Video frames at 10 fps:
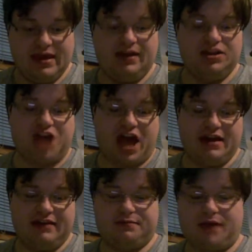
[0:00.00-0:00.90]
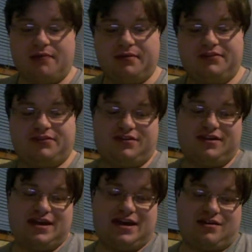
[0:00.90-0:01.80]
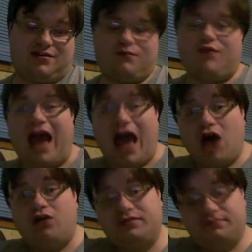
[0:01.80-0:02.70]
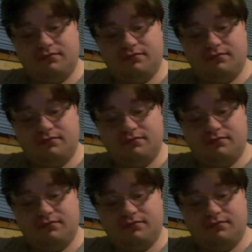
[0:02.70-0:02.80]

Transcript: John is probably turning it around,